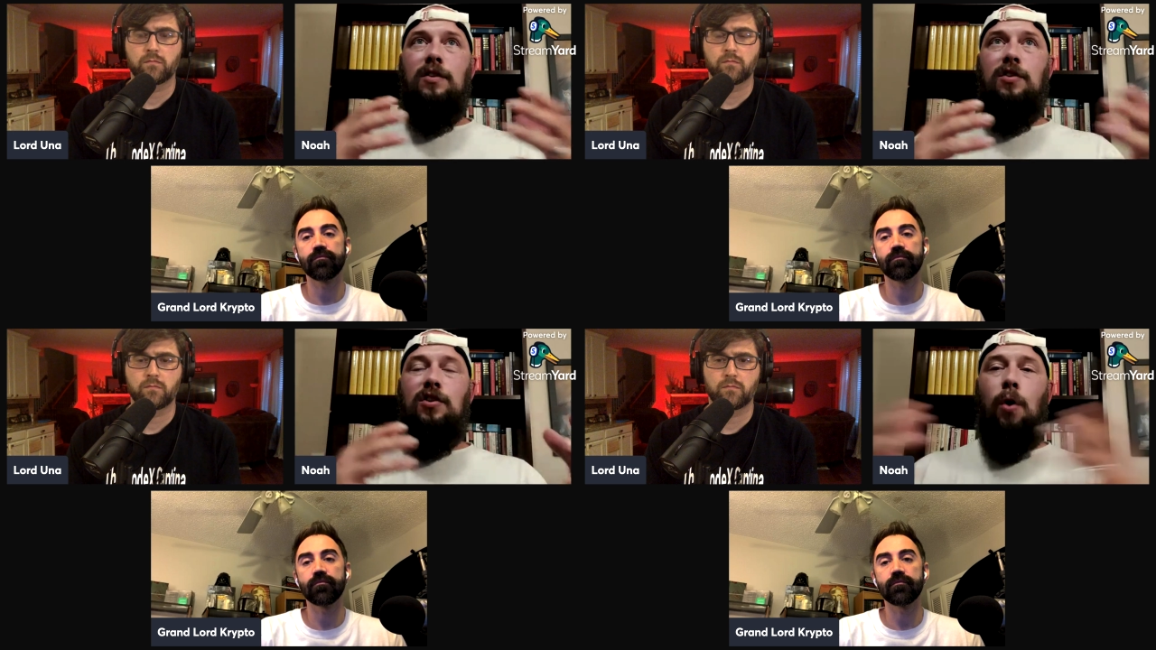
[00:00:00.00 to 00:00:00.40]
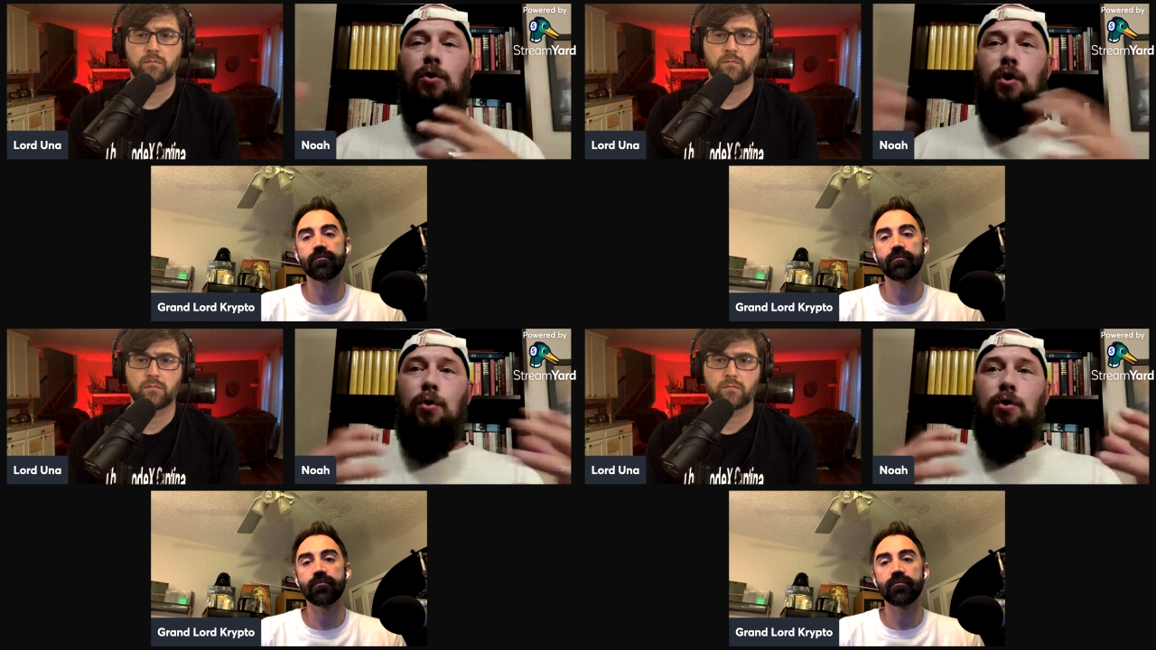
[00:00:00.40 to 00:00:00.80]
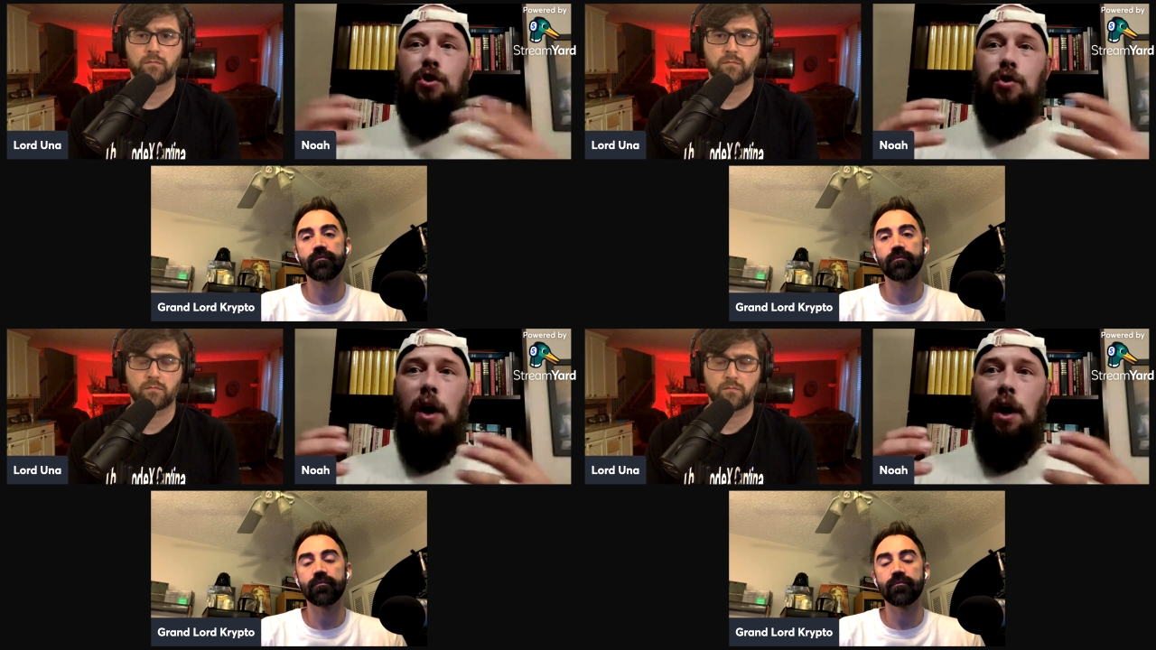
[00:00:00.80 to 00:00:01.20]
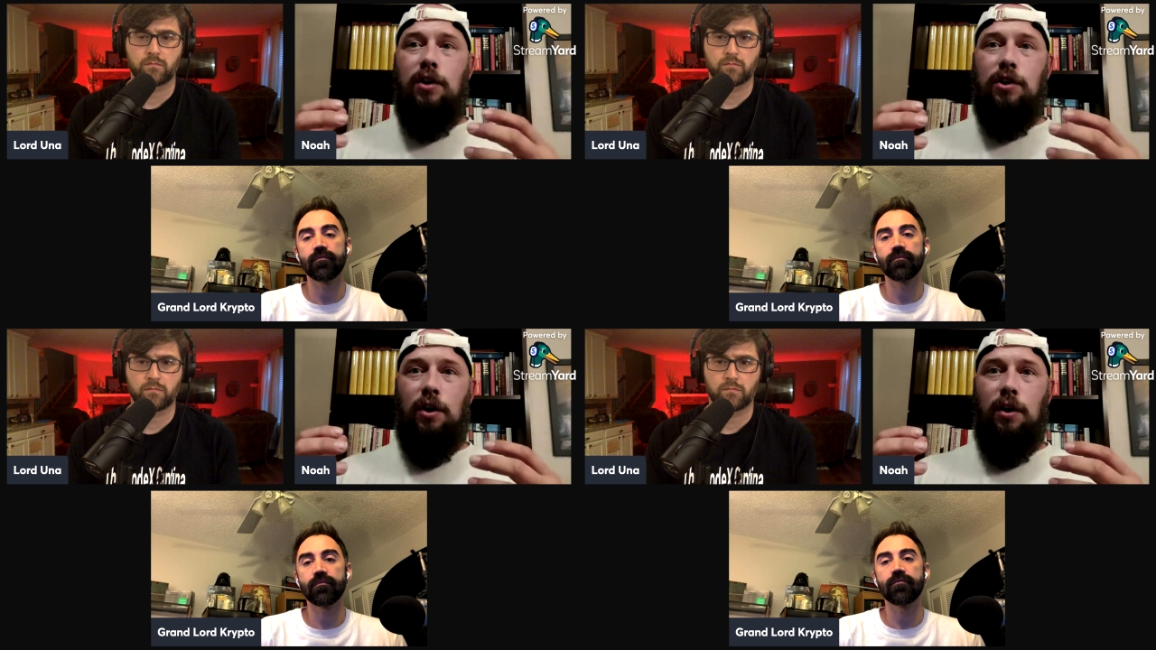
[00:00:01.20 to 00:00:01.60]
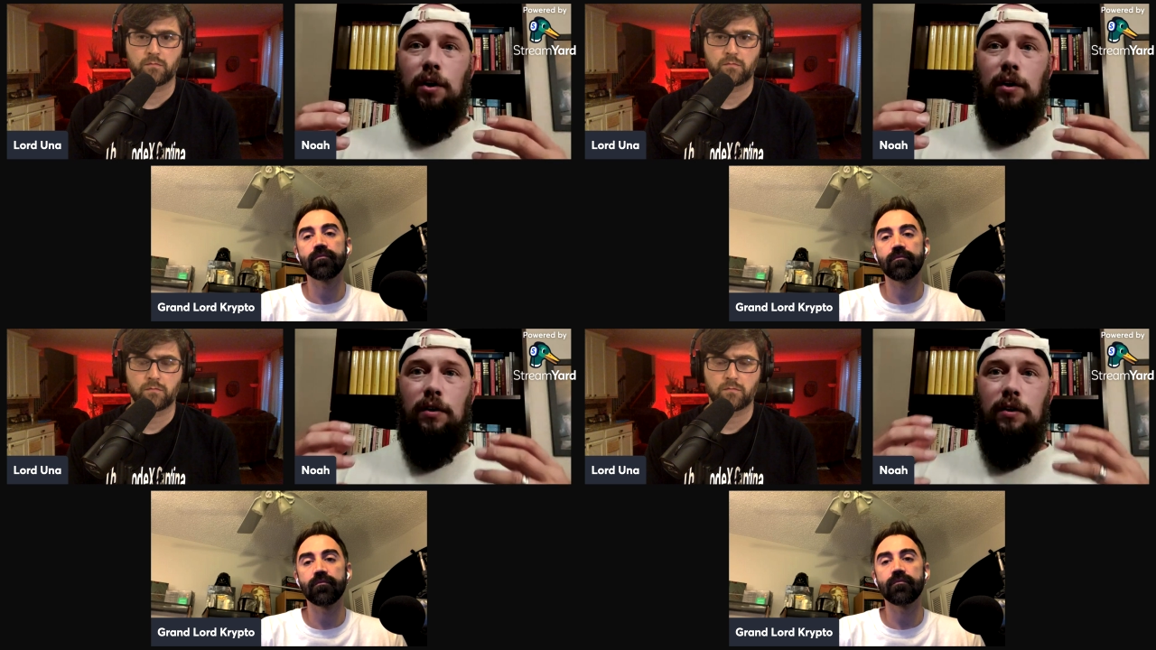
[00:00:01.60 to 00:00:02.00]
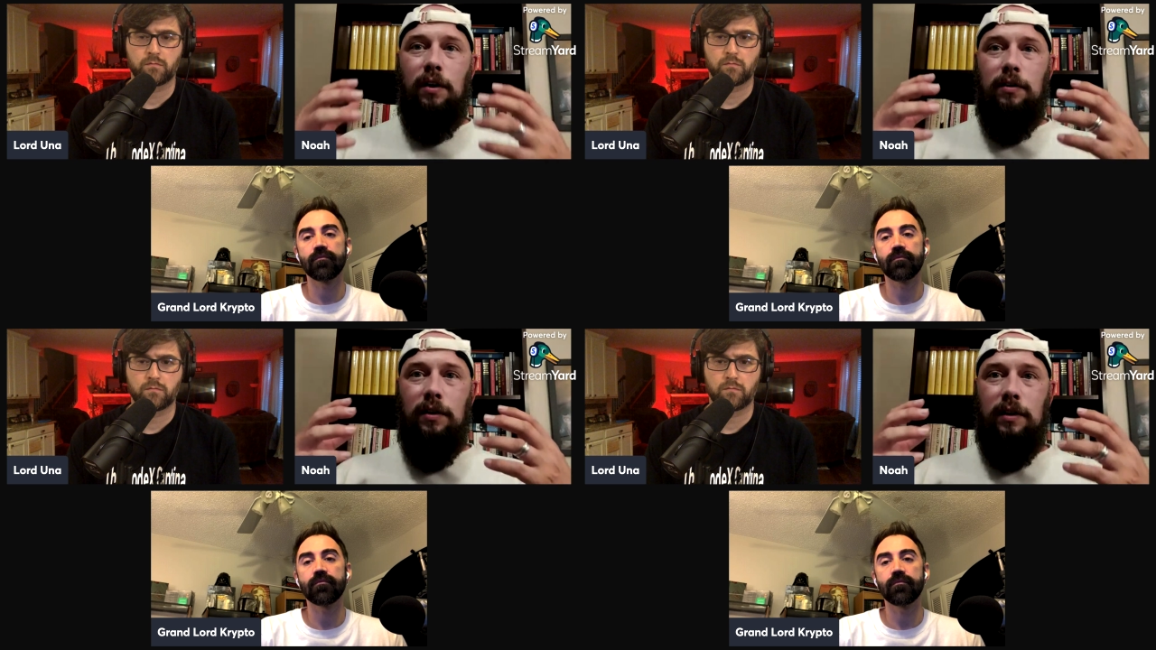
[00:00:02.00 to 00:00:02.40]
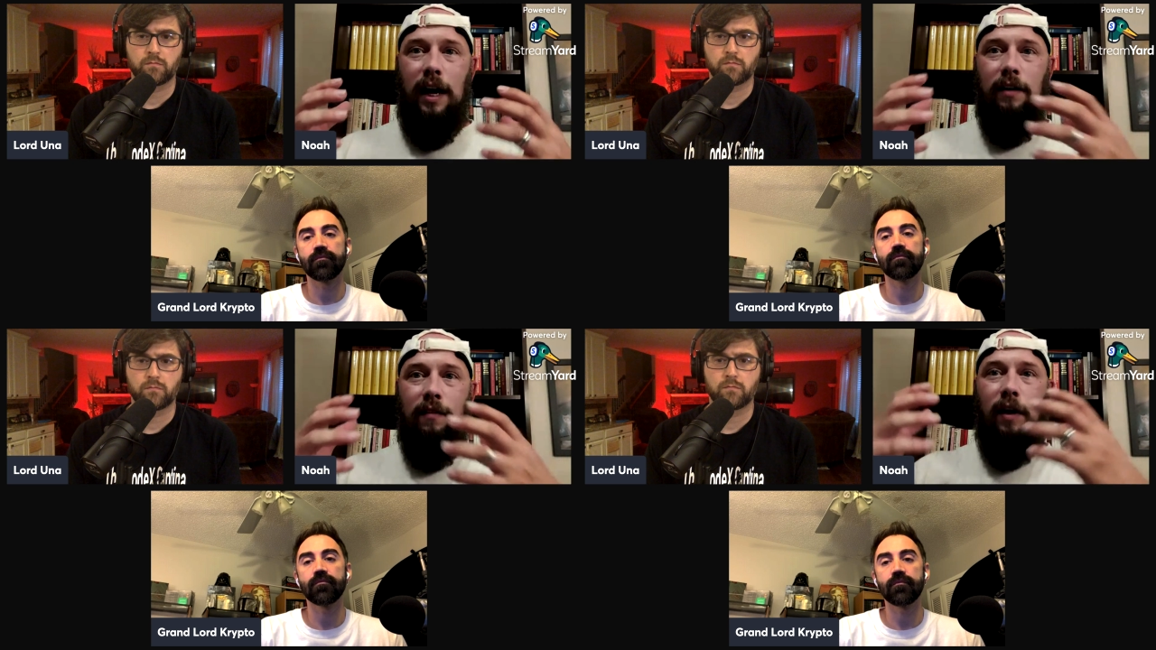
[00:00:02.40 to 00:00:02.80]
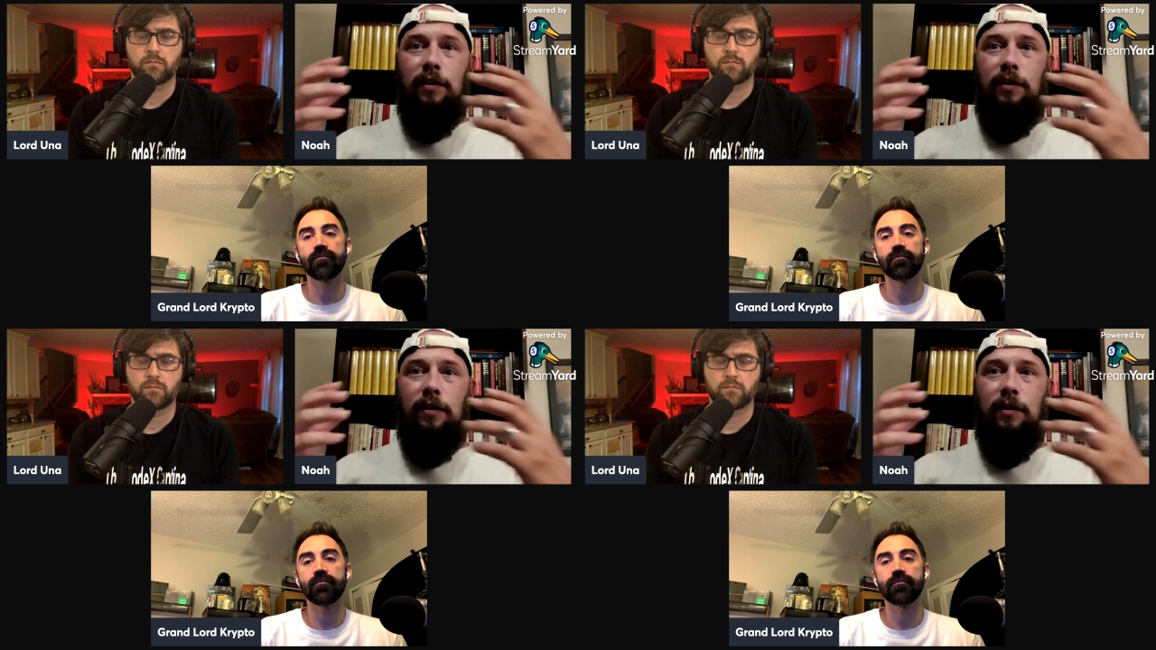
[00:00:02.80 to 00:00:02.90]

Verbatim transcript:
Speaker 1: social structure. The, the kind of